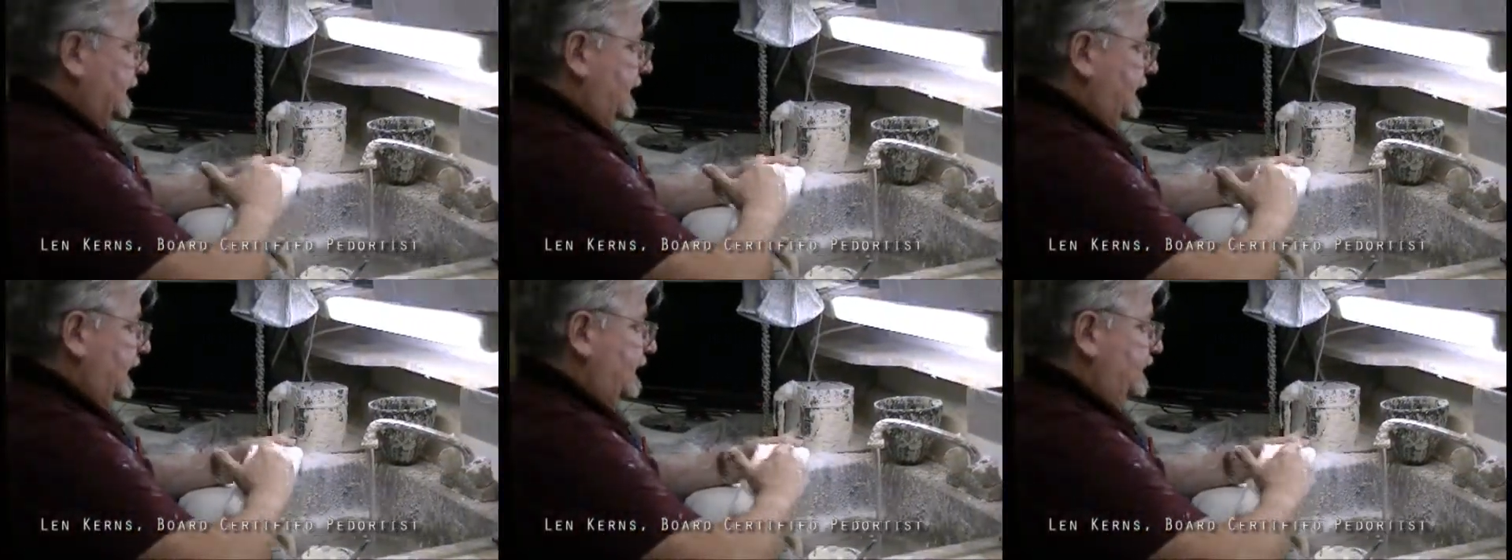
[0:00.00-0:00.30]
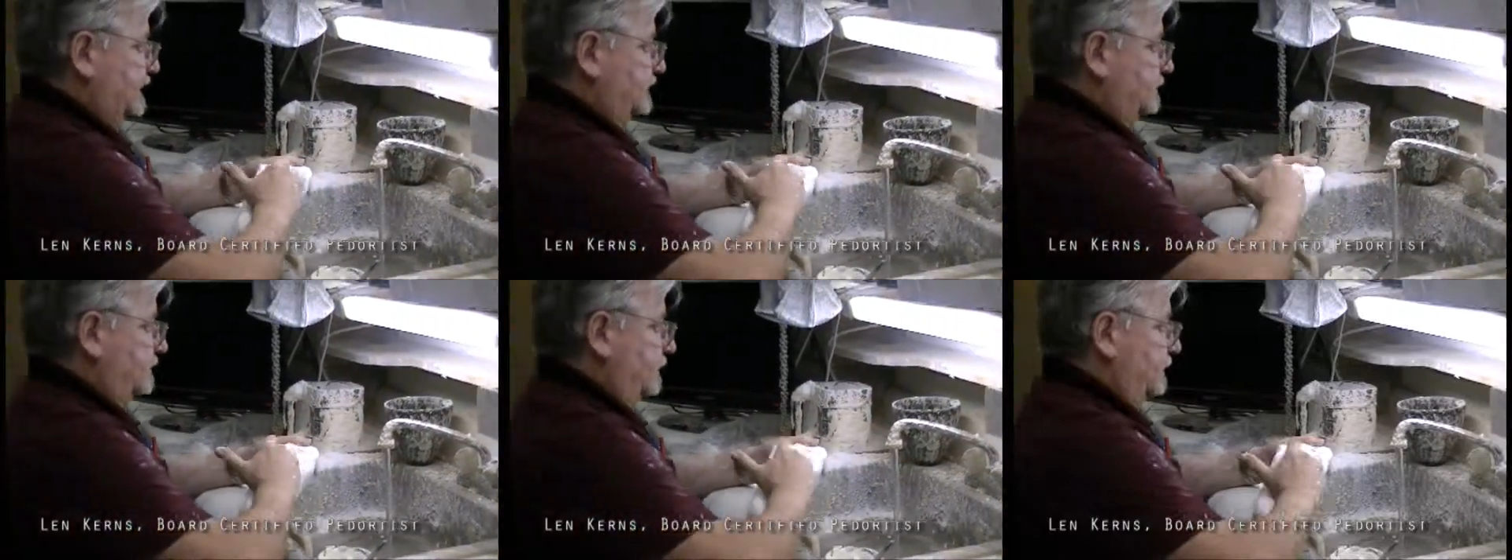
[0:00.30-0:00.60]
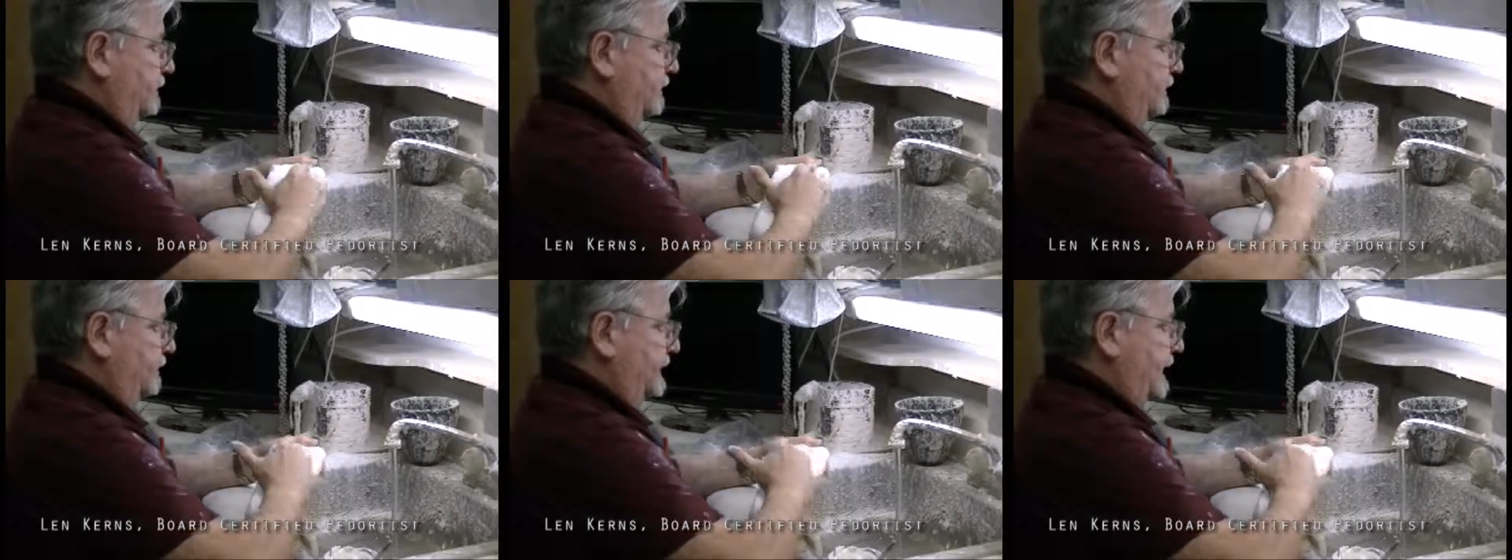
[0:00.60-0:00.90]
a
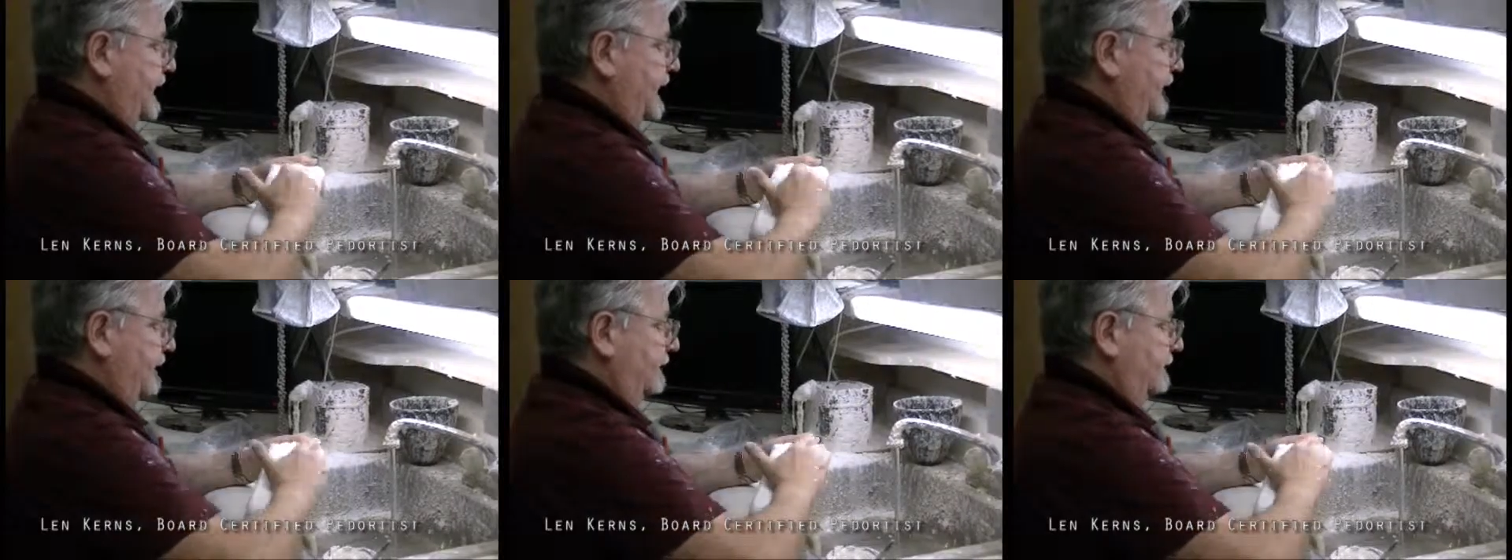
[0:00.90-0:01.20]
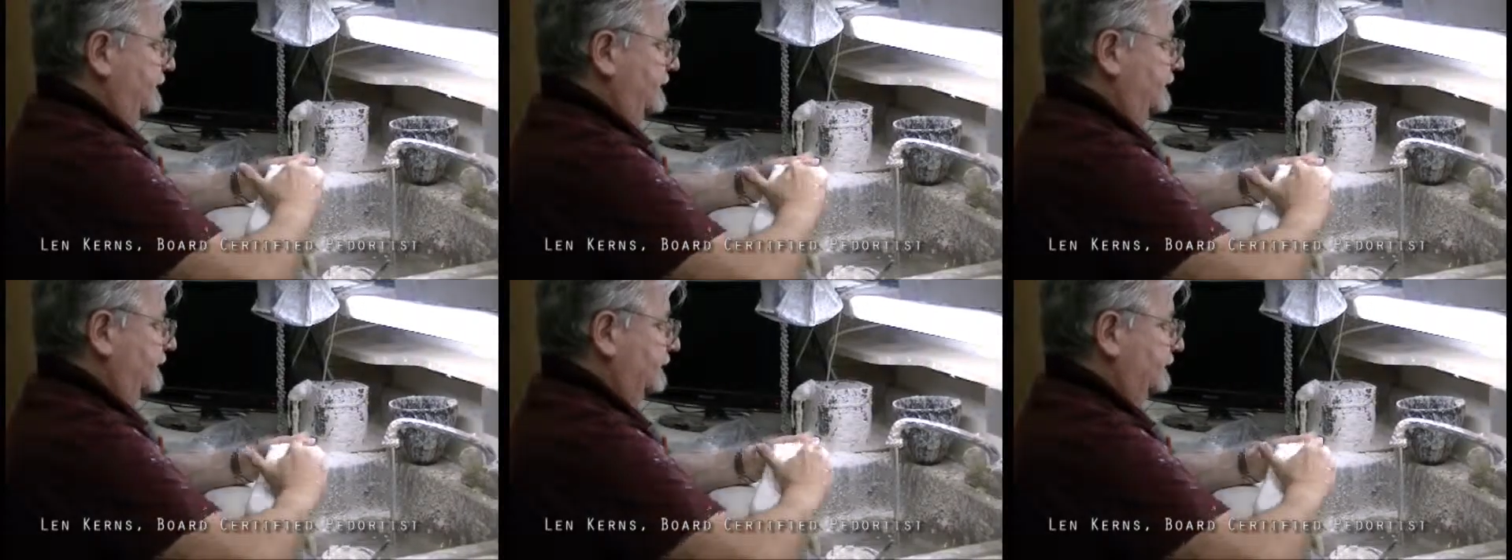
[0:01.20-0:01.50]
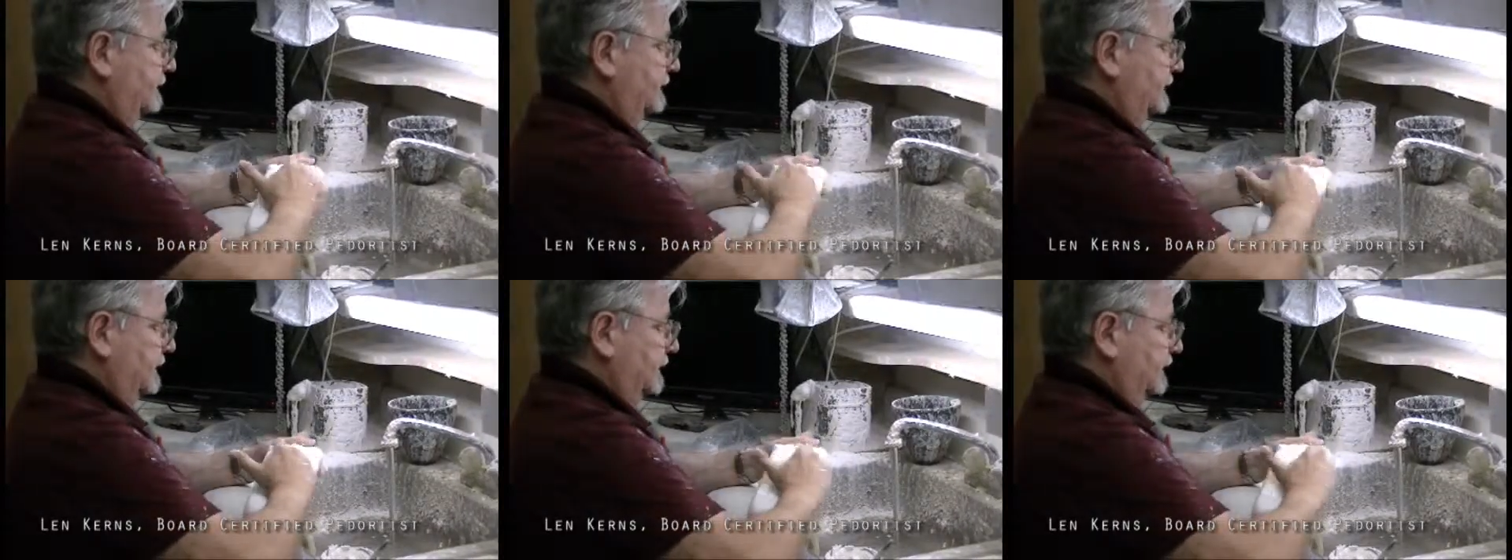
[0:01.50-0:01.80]
smooth layer
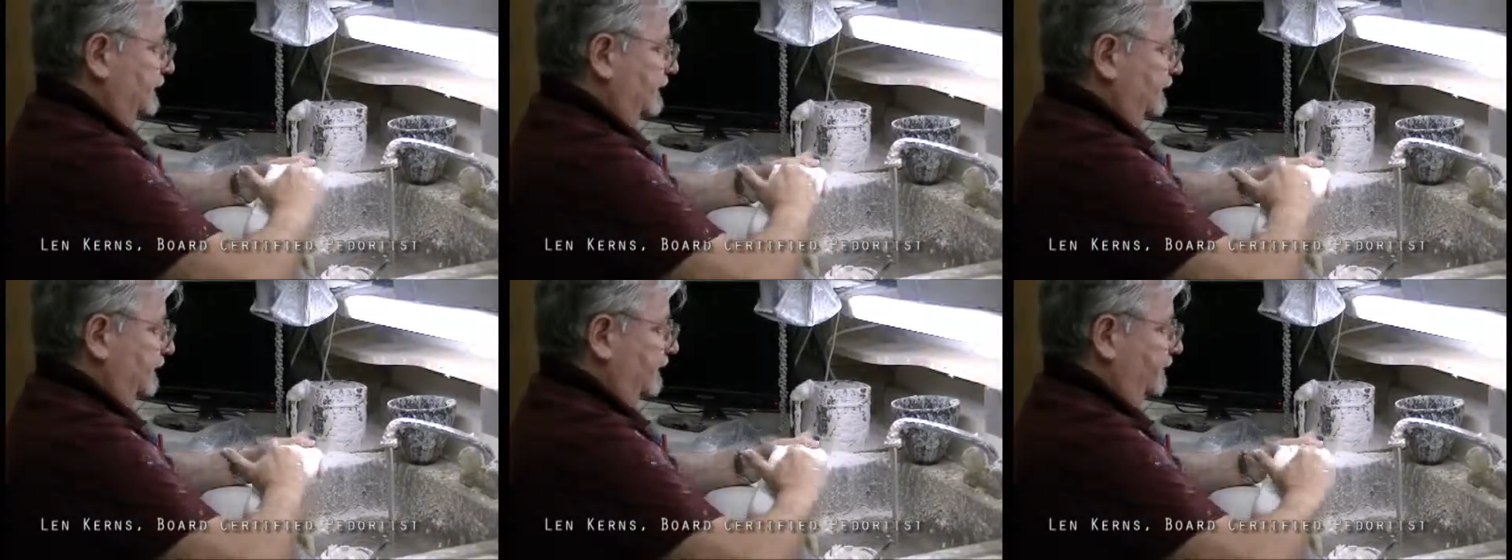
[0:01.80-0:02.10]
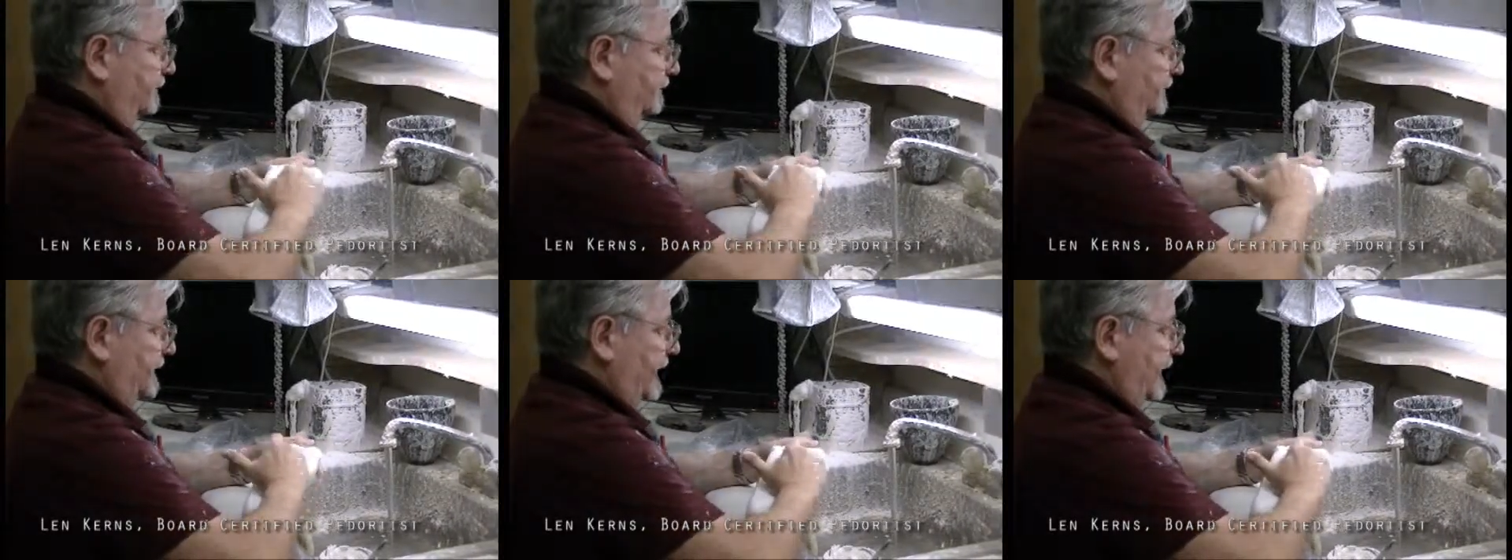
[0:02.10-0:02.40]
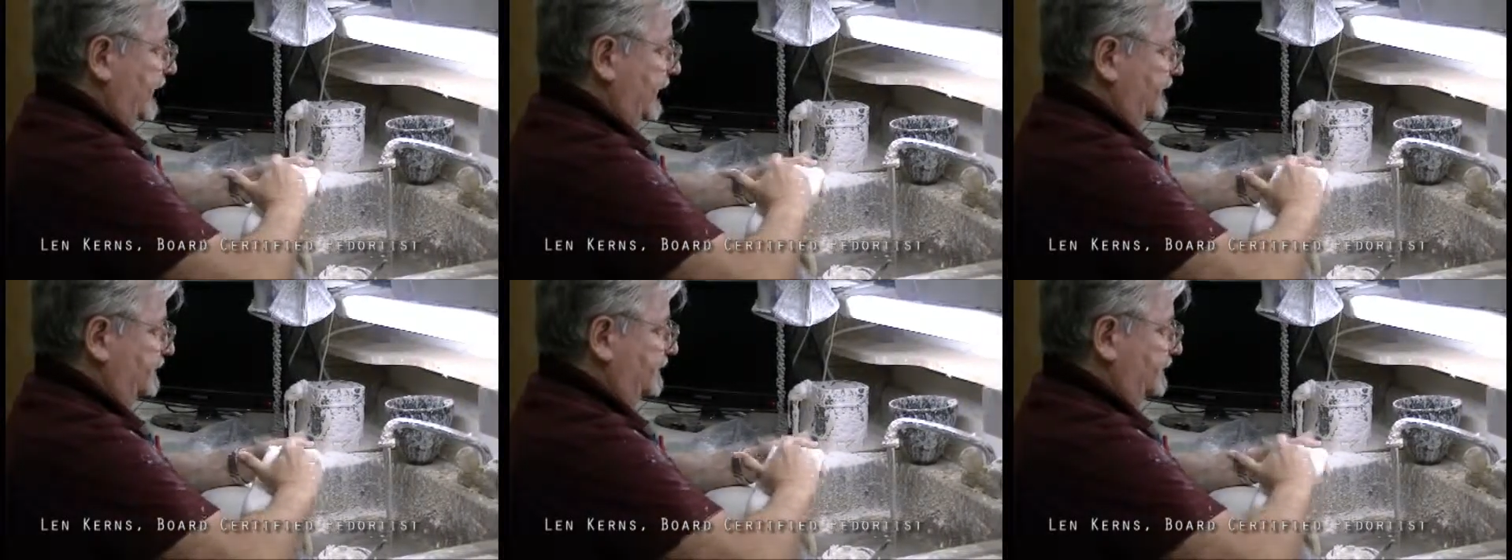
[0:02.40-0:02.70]
of
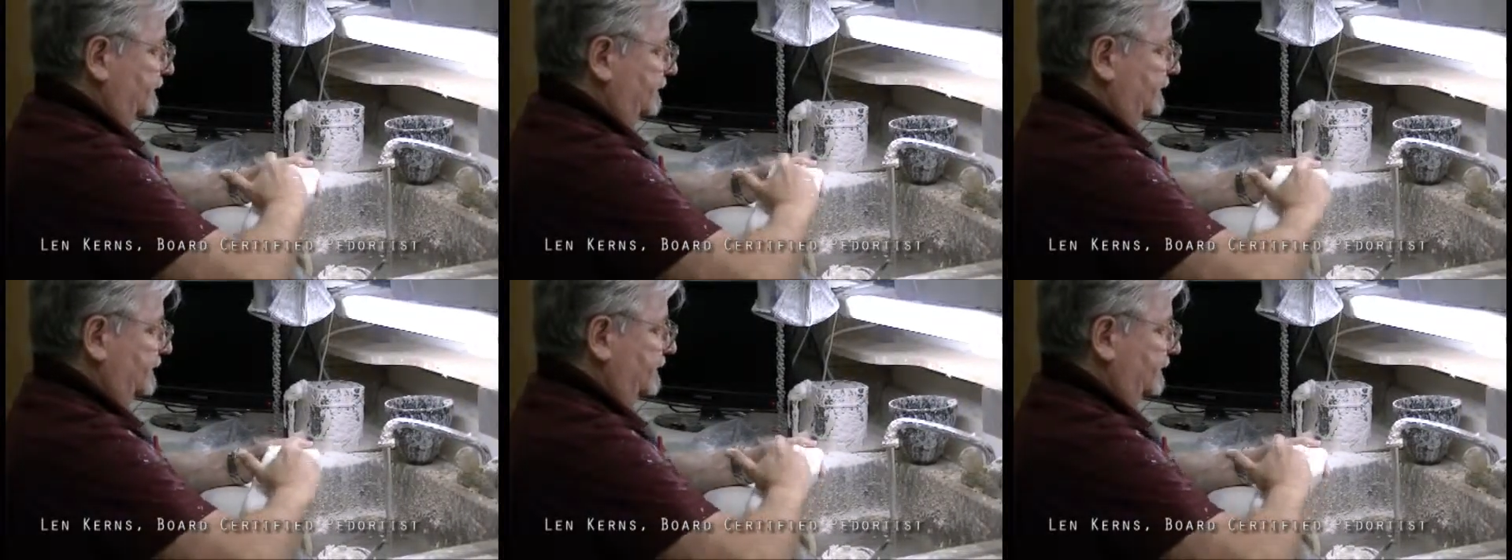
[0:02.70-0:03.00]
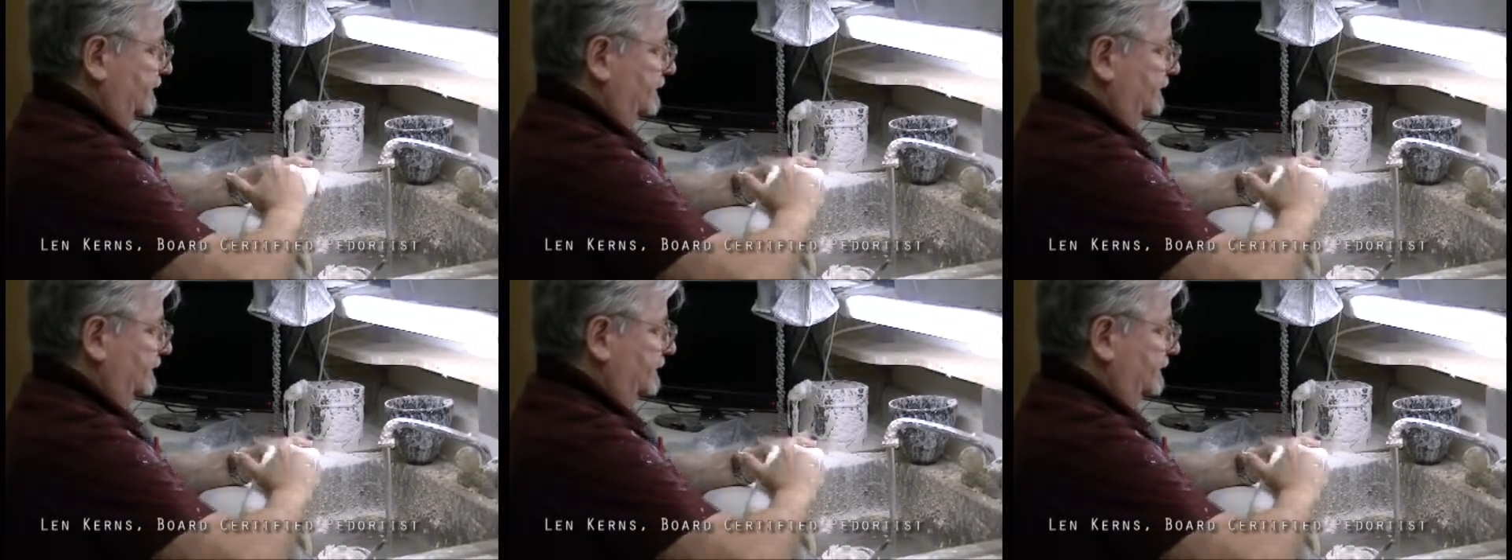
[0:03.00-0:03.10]
plaster.